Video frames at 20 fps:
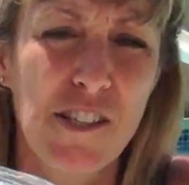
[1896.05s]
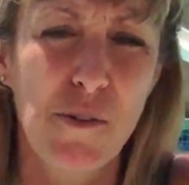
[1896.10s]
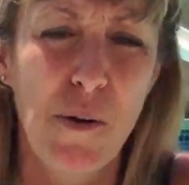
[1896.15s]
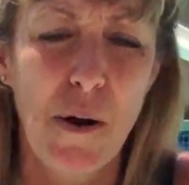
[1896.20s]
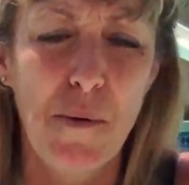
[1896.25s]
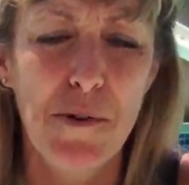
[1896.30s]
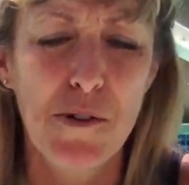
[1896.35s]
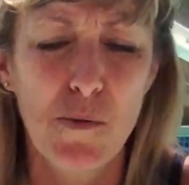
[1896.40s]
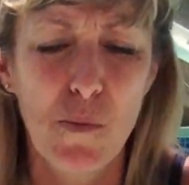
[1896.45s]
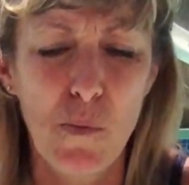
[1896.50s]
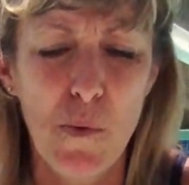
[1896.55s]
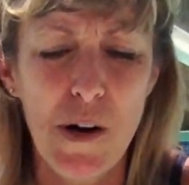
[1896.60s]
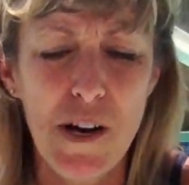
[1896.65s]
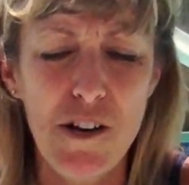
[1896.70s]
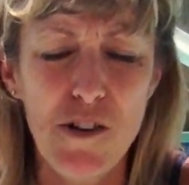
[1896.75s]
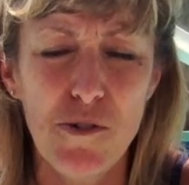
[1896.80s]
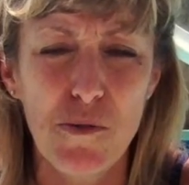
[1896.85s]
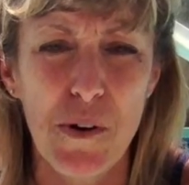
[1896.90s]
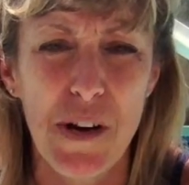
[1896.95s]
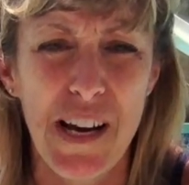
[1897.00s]
So I was
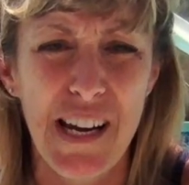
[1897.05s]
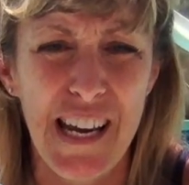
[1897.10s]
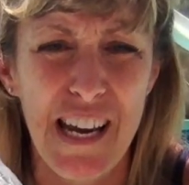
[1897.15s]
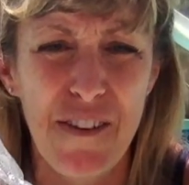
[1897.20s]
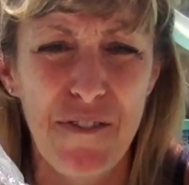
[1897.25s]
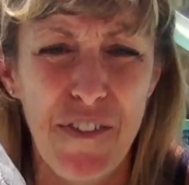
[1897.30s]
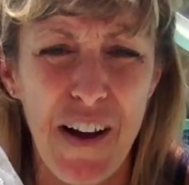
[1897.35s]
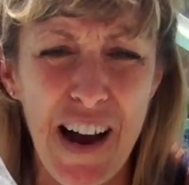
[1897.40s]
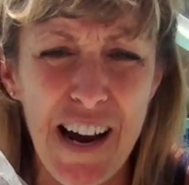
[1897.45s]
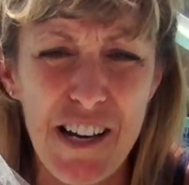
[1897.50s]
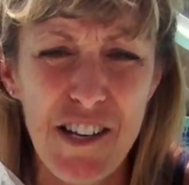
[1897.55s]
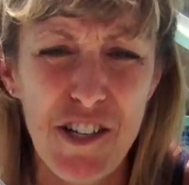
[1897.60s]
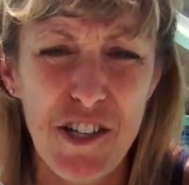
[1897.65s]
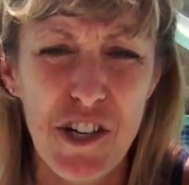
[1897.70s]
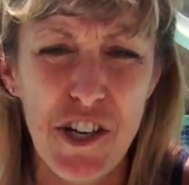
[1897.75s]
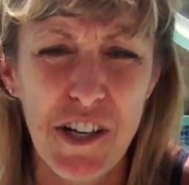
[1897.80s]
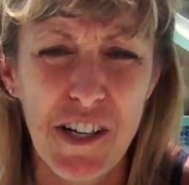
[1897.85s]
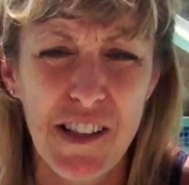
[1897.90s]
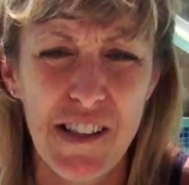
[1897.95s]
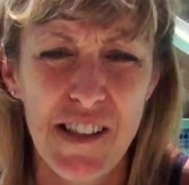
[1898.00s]
wondering if I
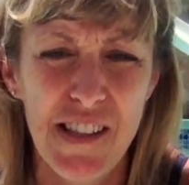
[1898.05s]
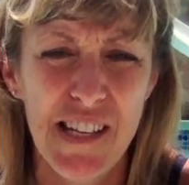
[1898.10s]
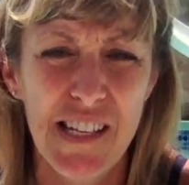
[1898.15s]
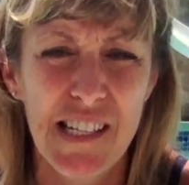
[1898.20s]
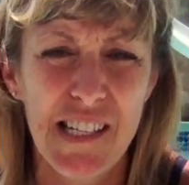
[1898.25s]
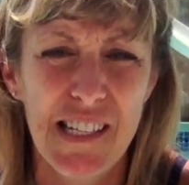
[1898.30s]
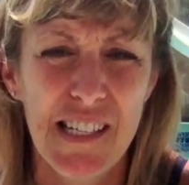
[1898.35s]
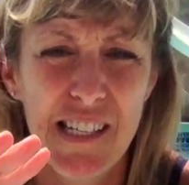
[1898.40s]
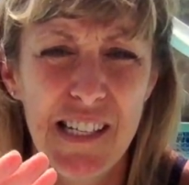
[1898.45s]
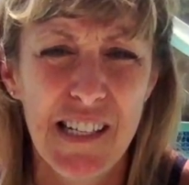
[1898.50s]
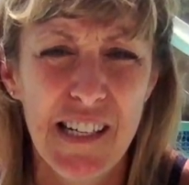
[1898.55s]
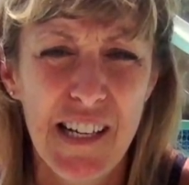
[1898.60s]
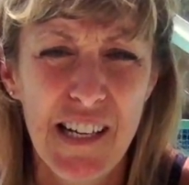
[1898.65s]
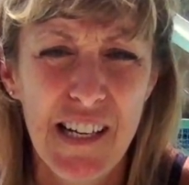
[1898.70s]
took this